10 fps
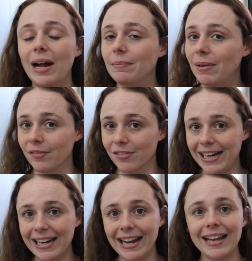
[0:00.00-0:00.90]
I've been
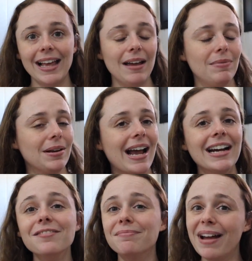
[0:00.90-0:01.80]

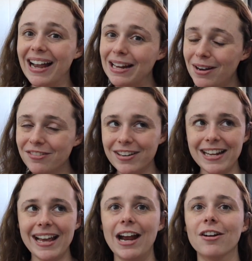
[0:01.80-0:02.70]
kind of back in my
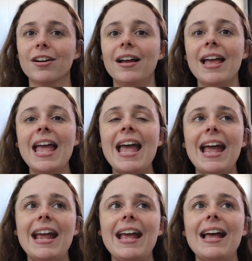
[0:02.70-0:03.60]
reading era,
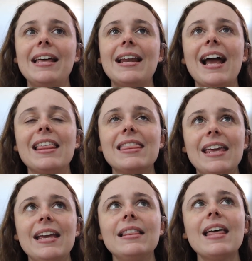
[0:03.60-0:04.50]
and I
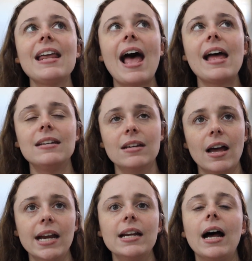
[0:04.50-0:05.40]
think that at
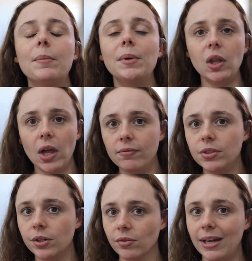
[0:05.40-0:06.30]
night I would love
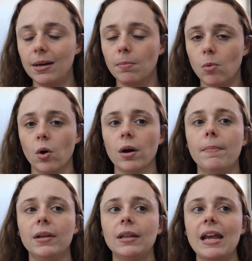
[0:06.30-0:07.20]
to read more,
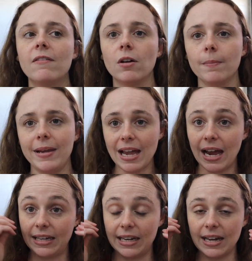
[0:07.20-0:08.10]
but like for me,
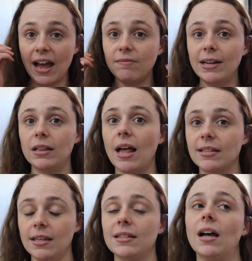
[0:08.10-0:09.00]
I need to have my
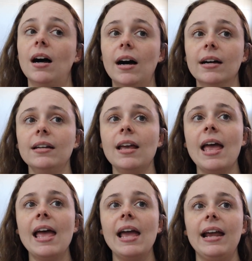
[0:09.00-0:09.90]
glasses on
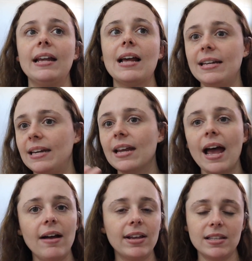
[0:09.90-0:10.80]
and I need to
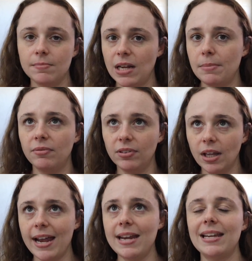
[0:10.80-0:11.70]
have like some type of
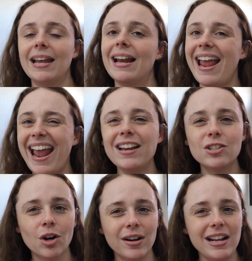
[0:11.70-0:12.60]
light, and I hate
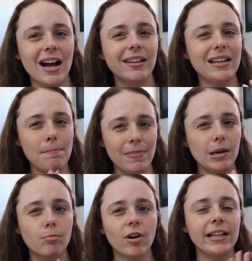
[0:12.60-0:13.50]
turning on like a
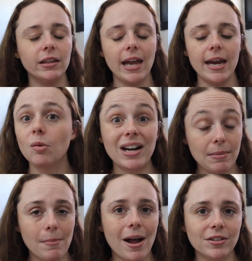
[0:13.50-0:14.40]
big bright light when
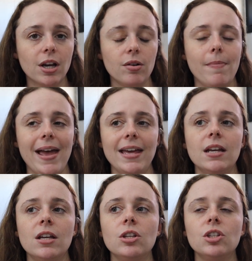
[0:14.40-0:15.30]
I'm about to go to
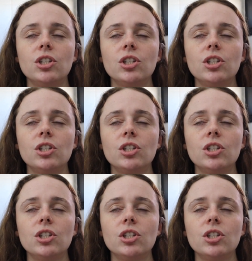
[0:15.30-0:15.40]
bed.